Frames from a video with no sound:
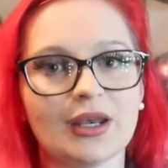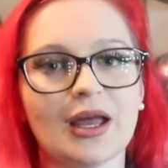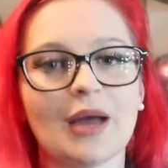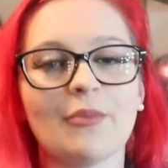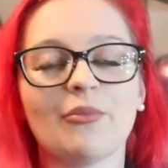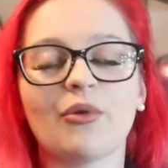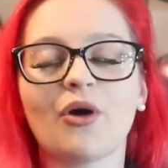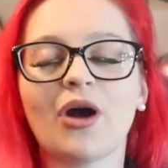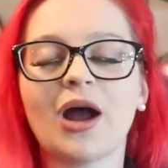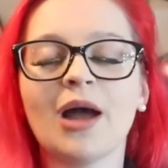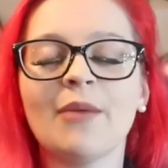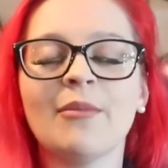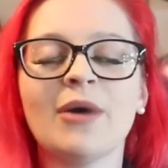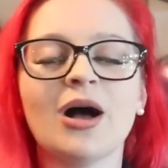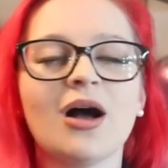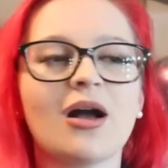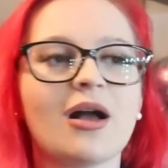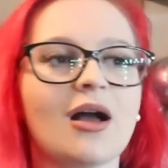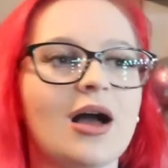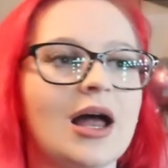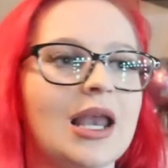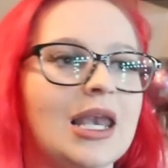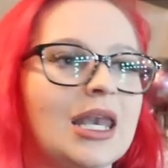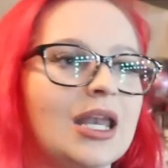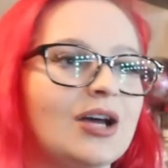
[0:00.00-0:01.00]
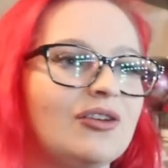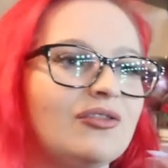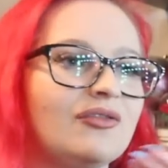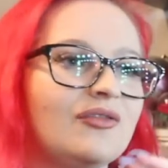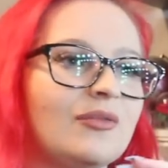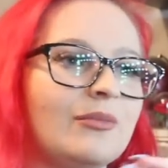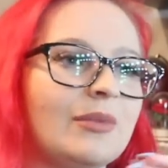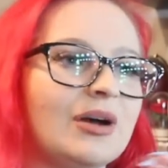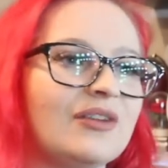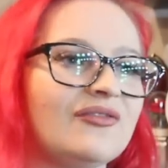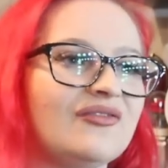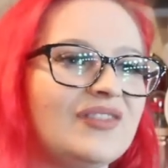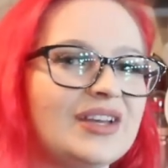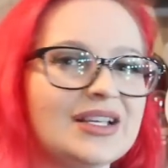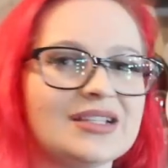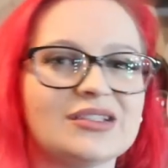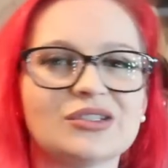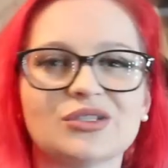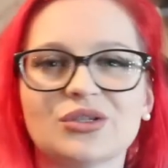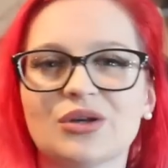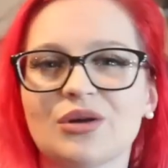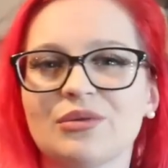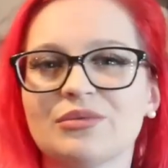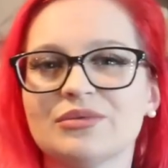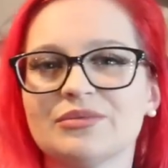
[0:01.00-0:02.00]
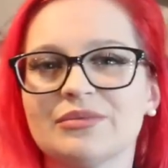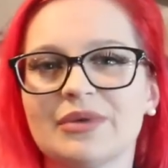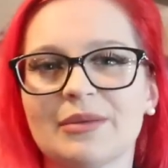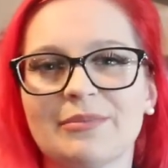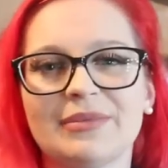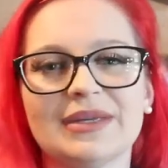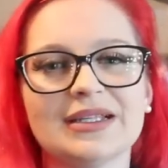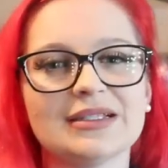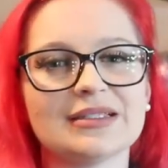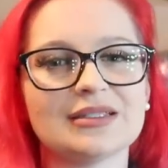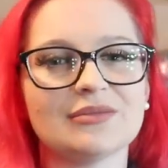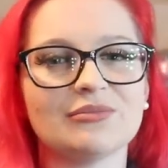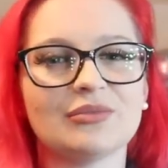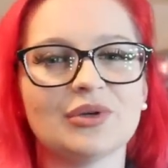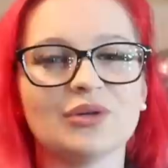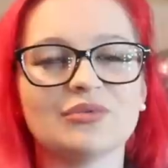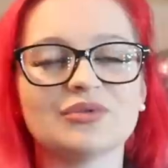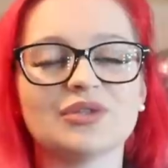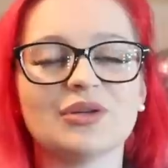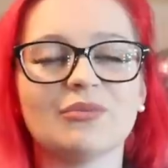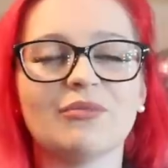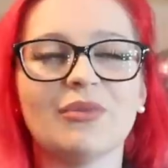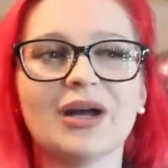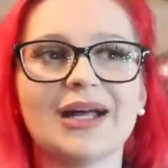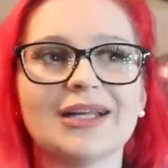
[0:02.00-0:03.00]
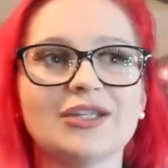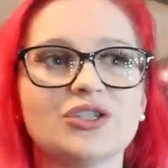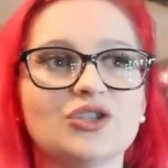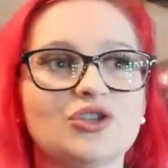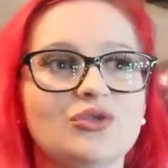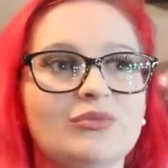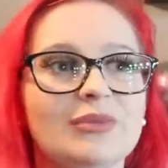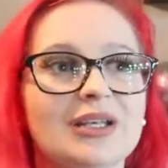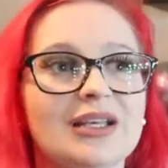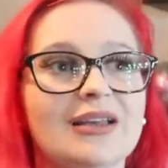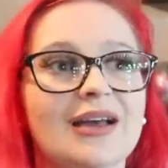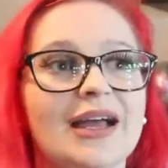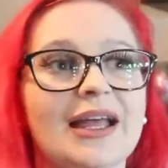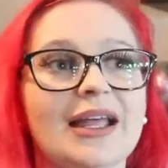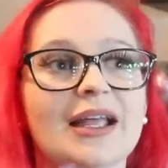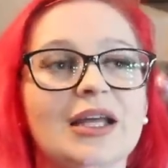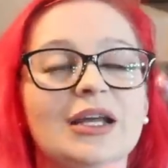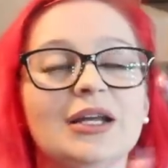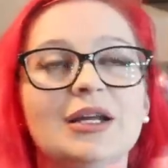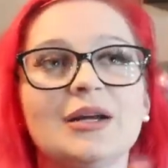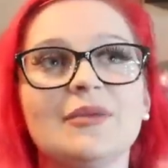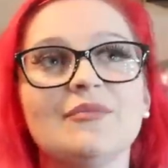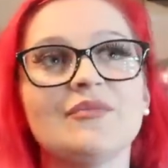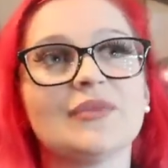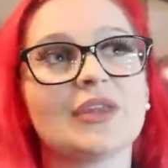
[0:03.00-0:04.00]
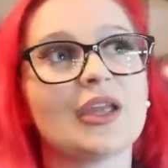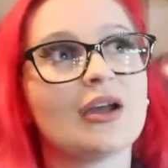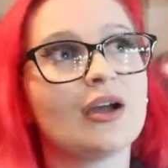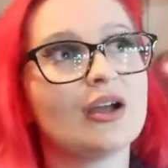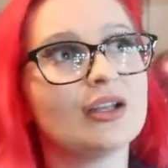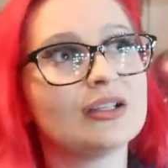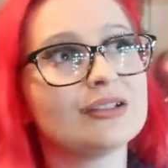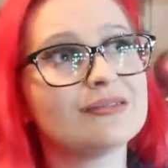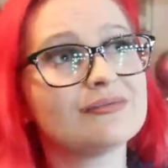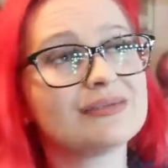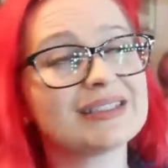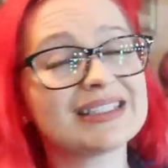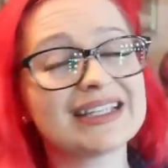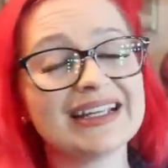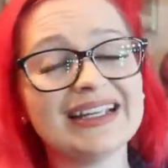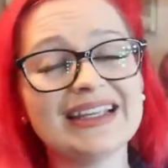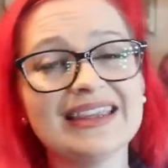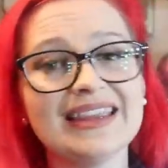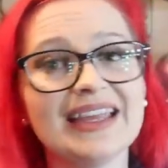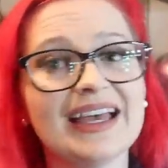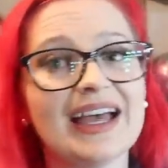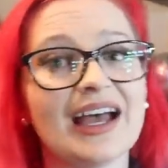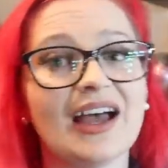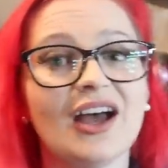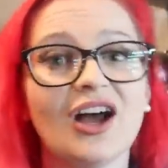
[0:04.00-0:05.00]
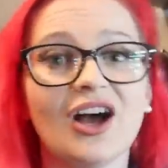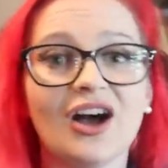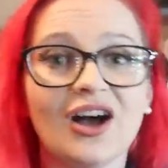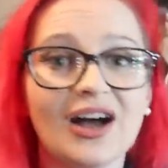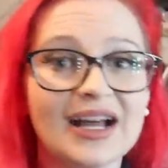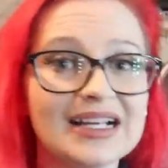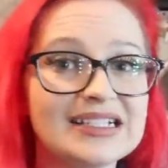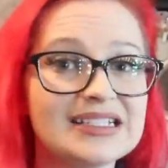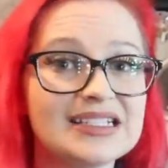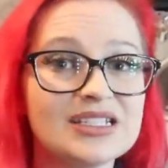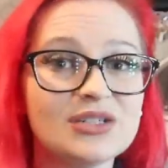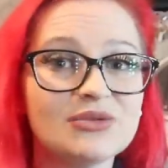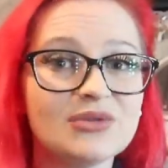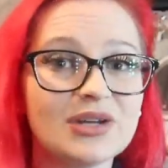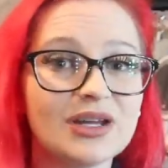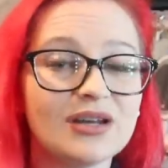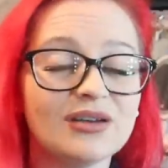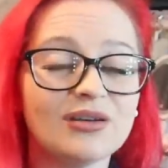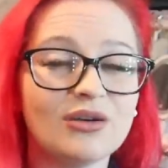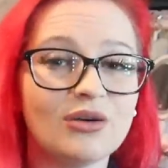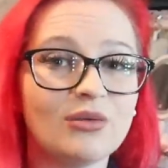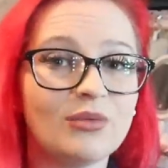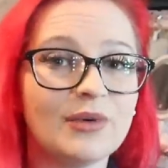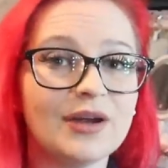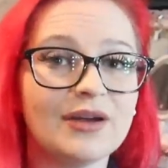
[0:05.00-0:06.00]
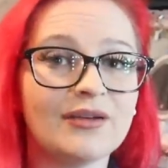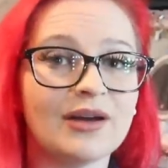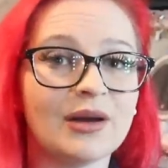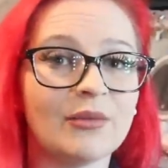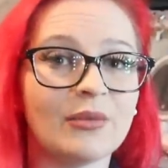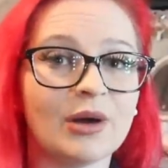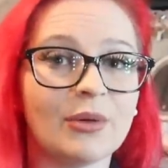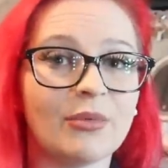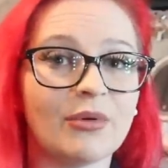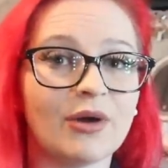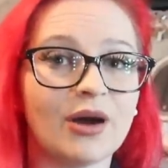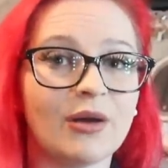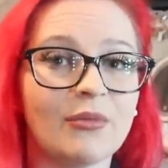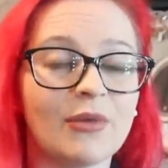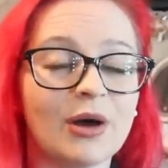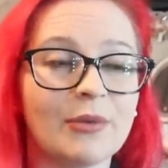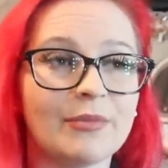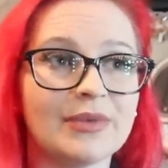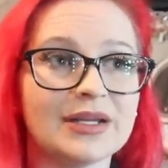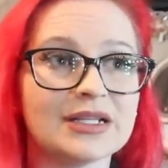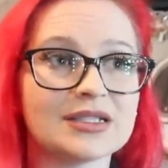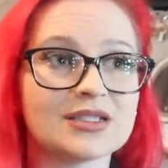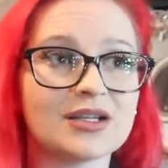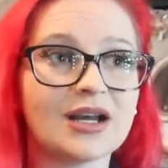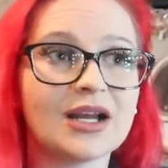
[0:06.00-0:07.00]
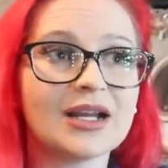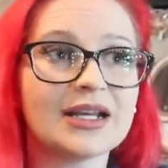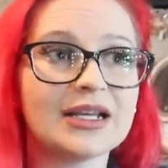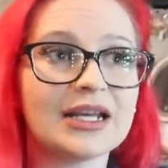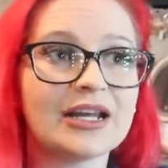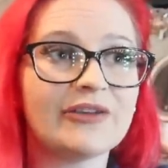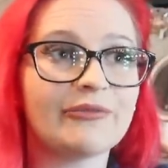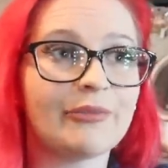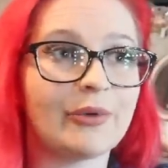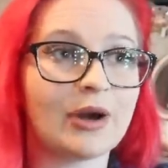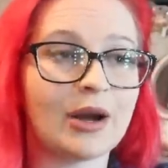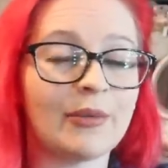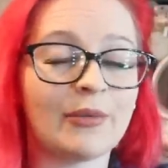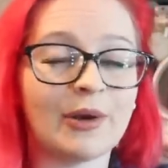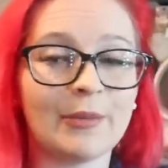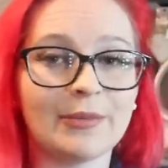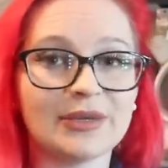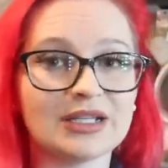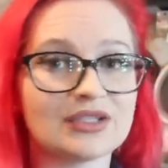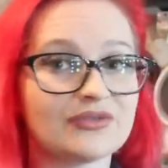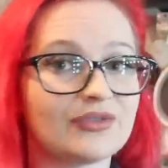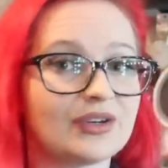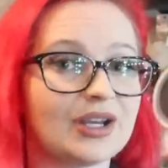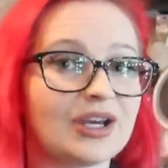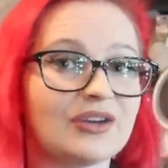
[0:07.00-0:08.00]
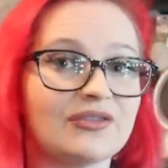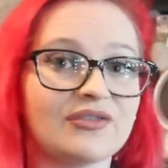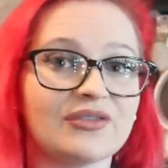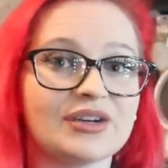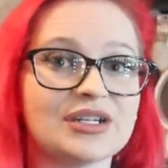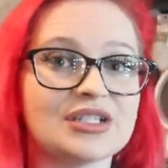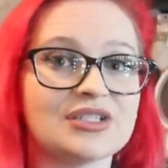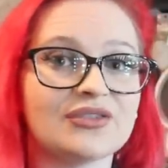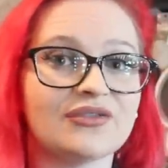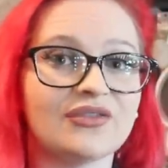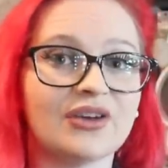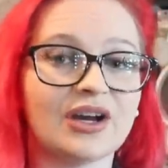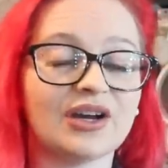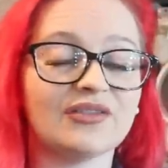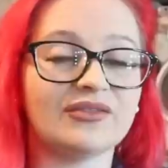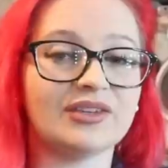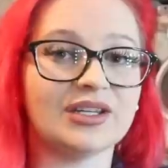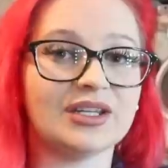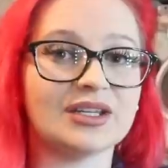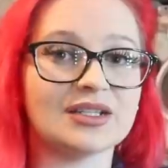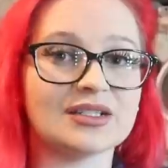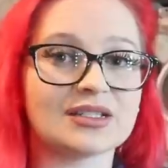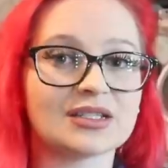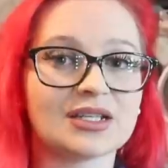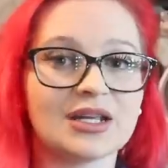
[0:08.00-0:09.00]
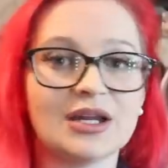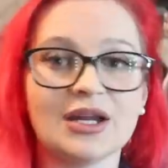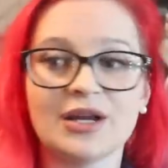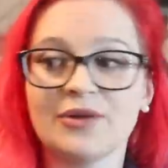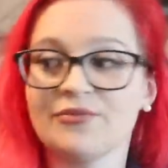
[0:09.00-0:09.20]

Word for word: Like Primark, I love for my vest tops, my bits and bobs that might do me like, I'm saying that, I still get a lot of wear out of my Primark bits. I could have Primark bits for like three to five years.